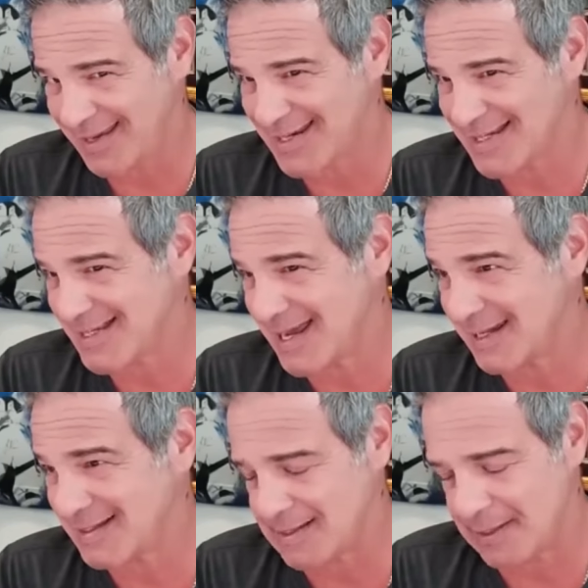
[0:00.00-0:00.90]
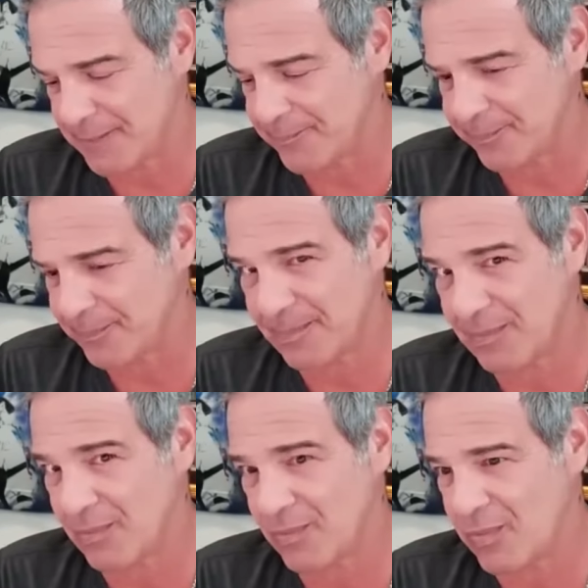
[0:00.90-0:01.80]
is that
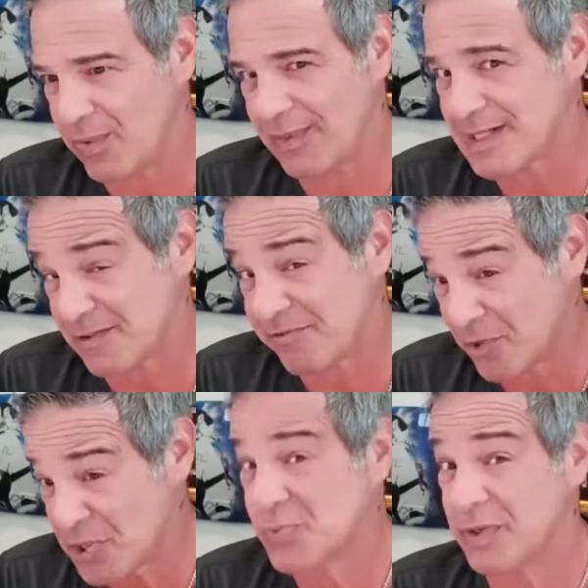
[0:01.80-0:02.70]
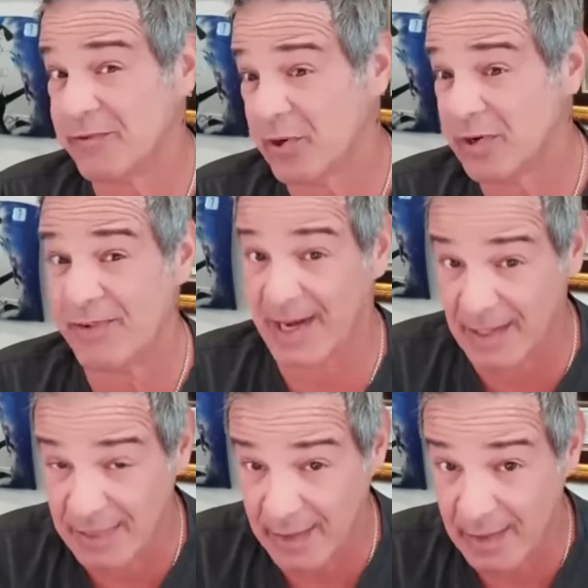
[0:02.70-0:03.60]
this is the first we've heard of
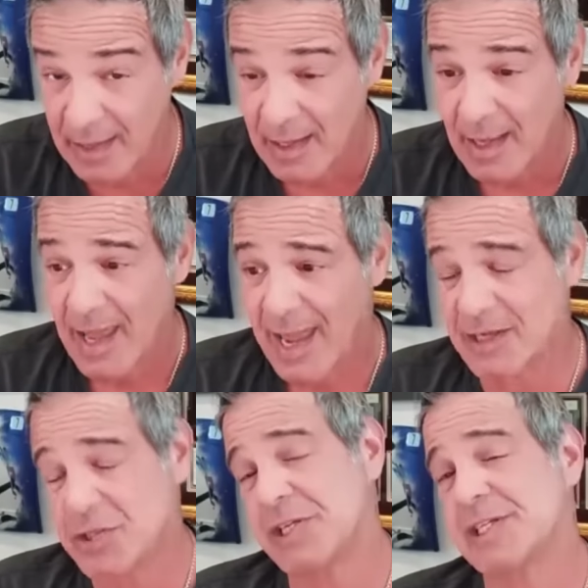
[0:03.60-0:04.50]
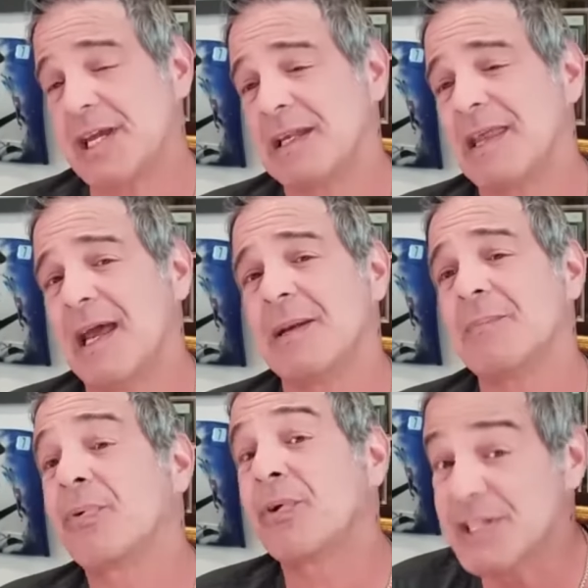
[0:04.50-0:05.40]
anything. And she said that in
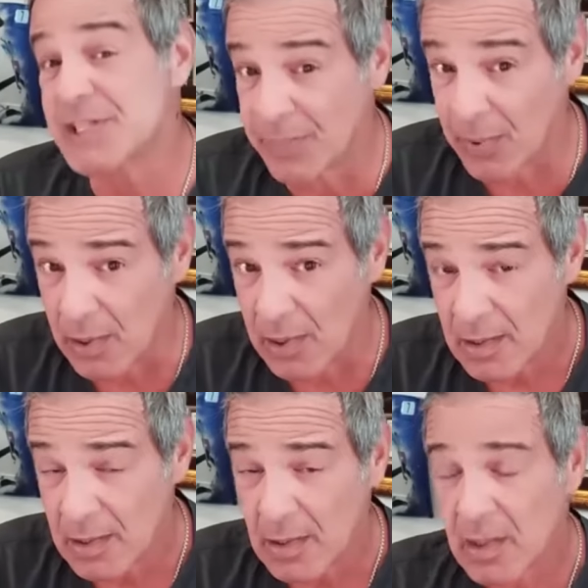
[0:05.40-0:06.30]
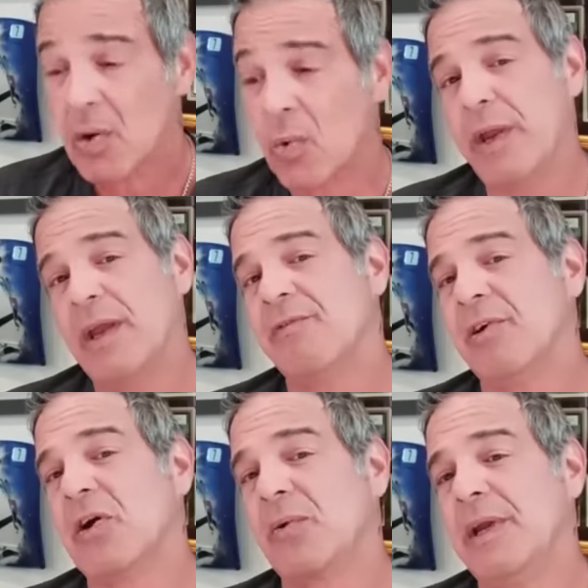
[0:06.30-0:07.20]
principle, we have
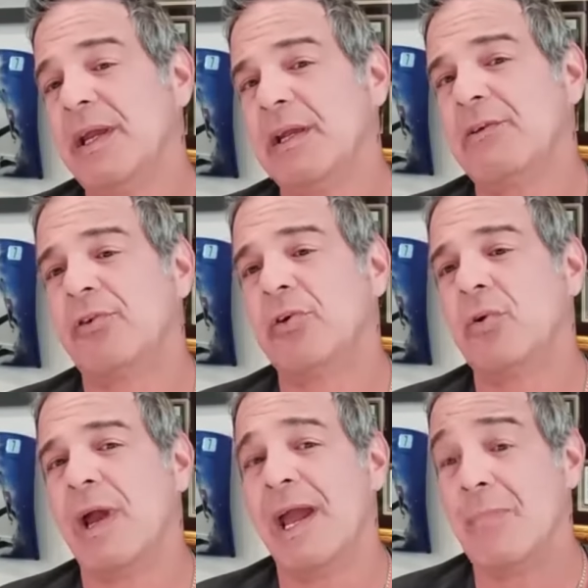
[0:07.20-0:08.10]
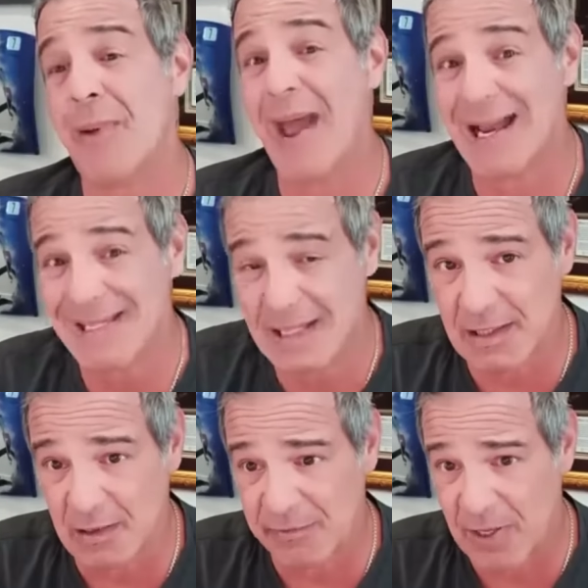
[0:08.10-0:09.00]
agreed to a basket
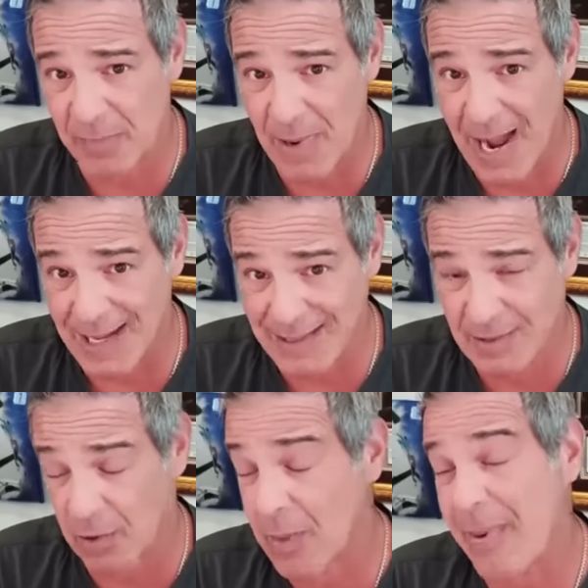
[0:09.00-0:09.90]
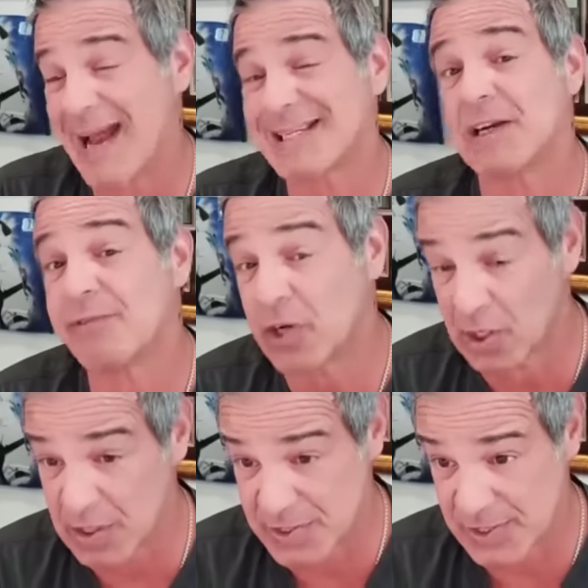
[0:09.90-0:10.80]
of commodity, or a basket of
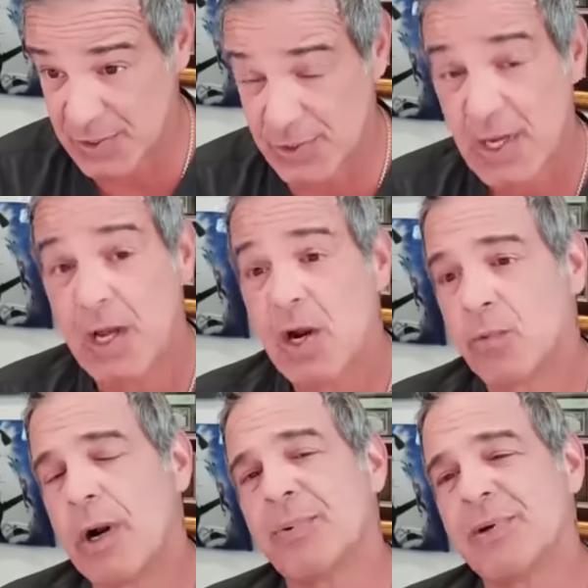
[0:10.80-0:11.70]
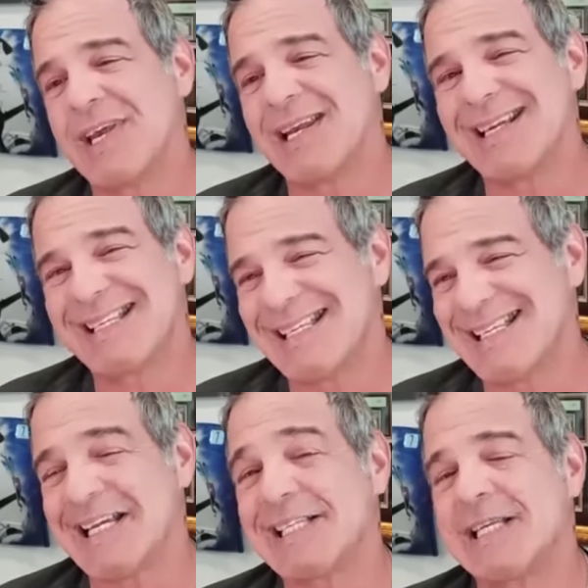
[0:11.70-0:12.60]
currencies representing
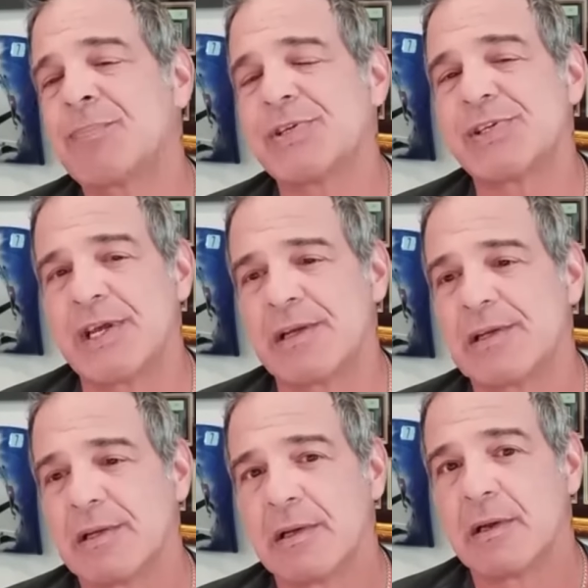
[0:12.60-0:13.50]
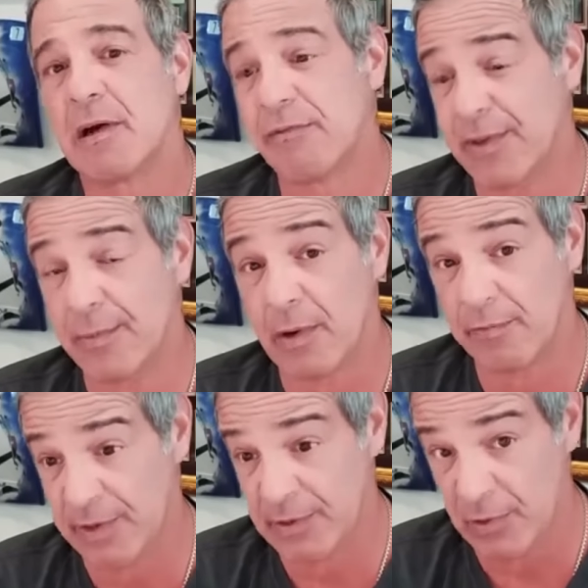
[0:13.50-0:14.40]
60% of
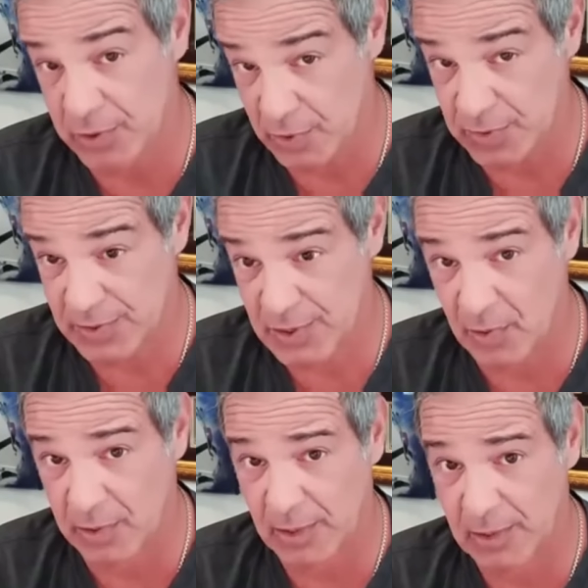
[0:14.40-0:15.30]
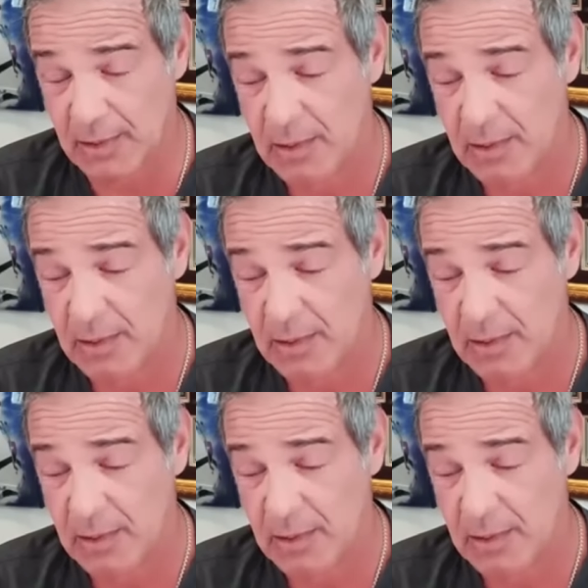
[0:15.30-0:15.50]
the new unit token,